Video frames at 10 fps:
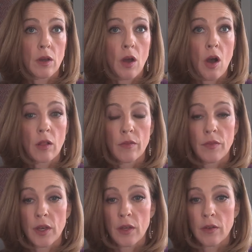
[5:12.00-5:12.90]
all of
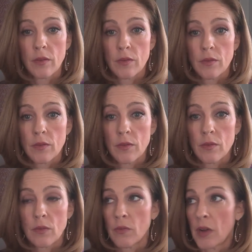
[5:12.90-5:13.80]
the
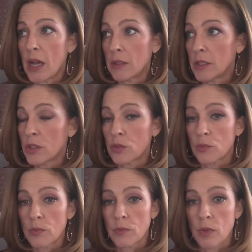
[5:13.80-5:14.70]
violence,
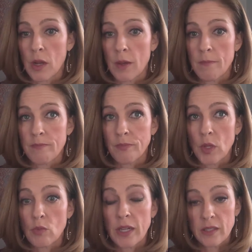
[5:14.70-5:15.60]

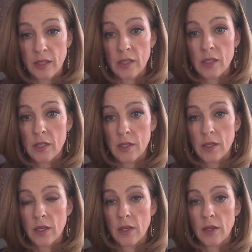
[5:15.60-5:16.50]
racist
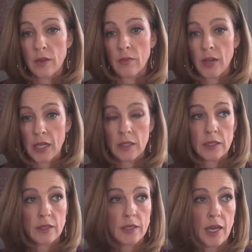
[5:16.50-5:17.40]

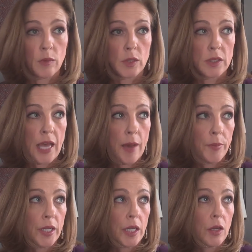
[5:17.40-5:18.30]
violence that was
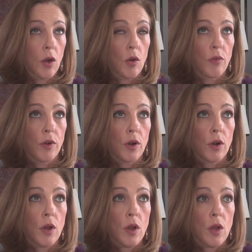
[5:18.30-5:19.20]
happening over
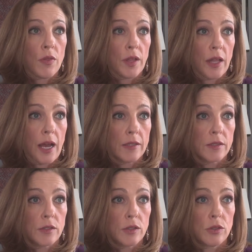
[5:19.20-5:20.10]
the
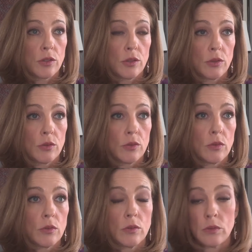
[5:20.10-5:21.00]
last
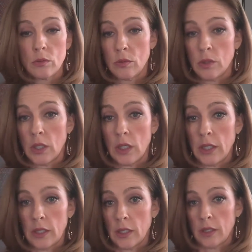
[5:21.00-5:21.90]
2
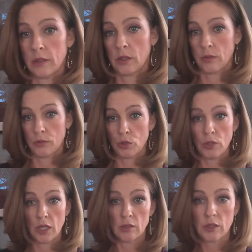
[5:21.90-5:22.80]

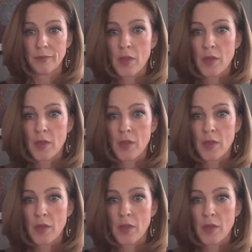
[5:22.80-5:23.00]
years,